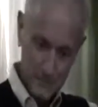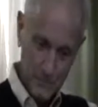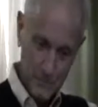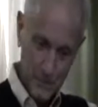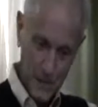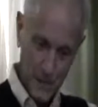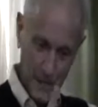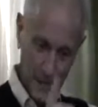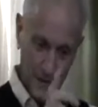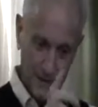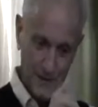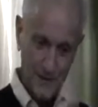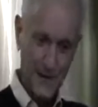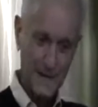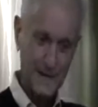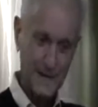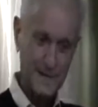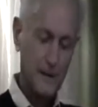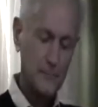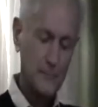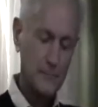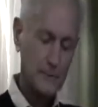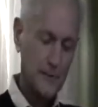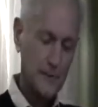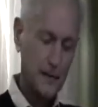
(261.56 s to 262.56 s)
But I
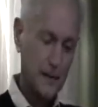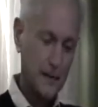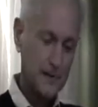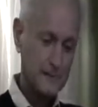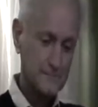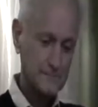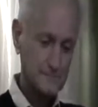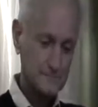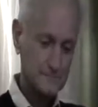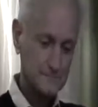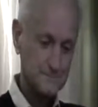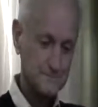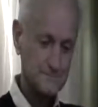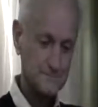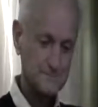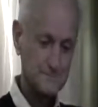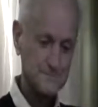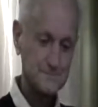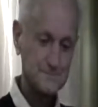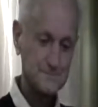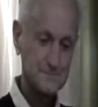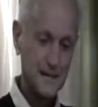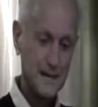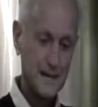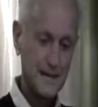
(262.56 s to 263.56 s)
got married,
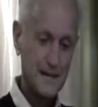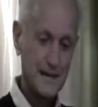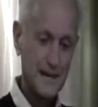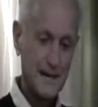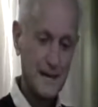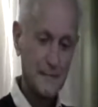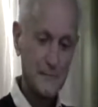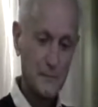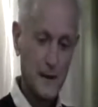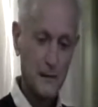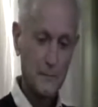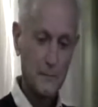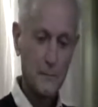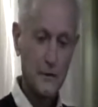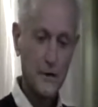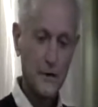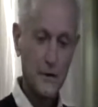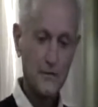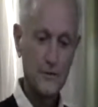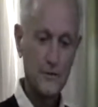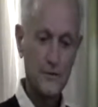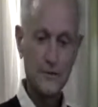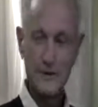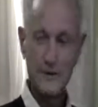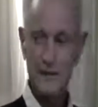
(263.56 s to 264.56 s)
and my
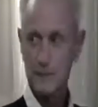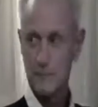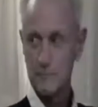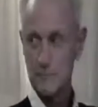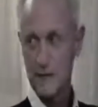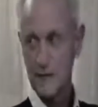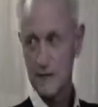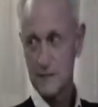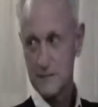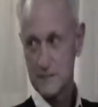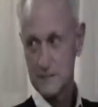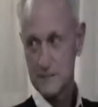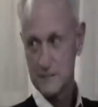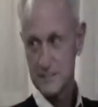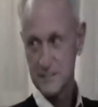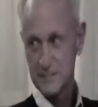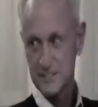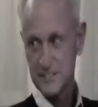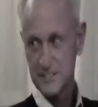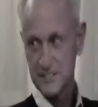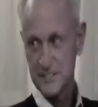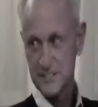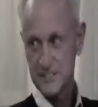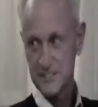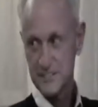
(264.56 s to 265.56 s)
mother and my
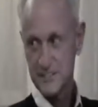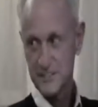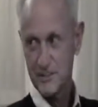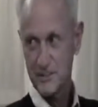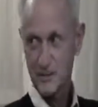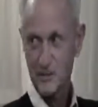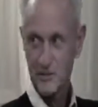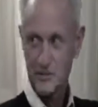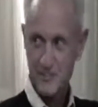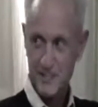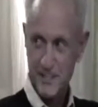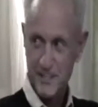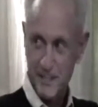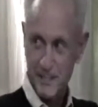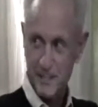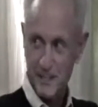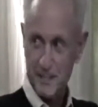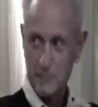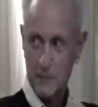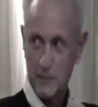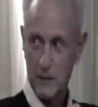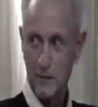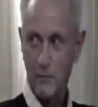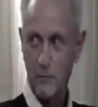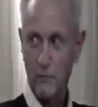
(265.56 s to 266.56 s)
sister are telling
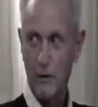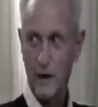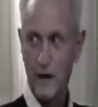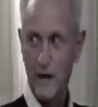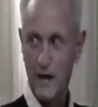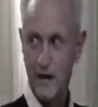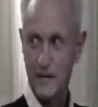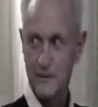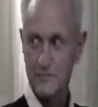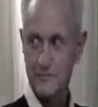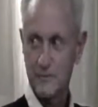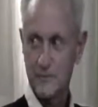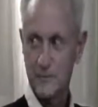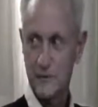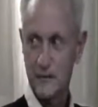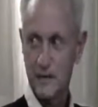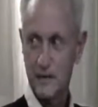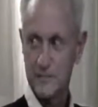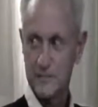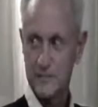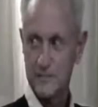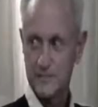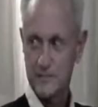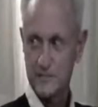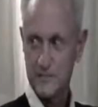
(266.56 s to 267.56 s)
my wife about
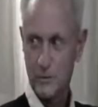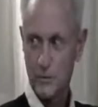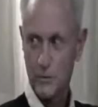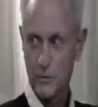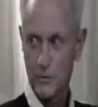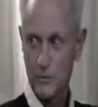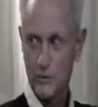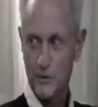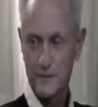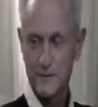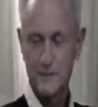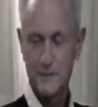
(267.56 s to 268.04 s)
this story.